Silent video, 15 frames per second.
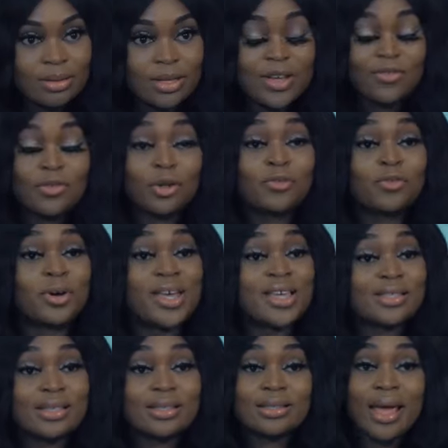if not for
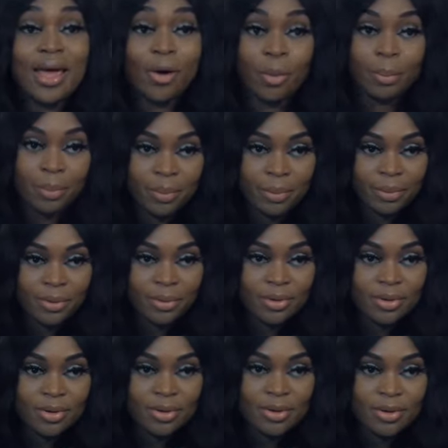Eze's help,
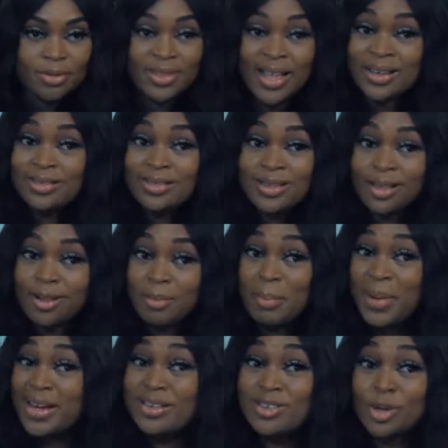that girl
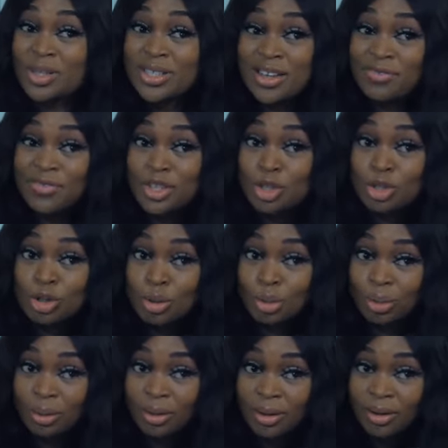might not have finished
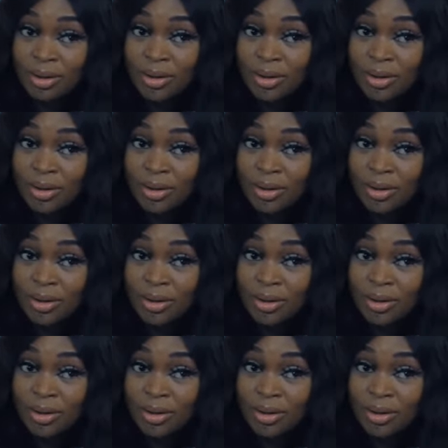school.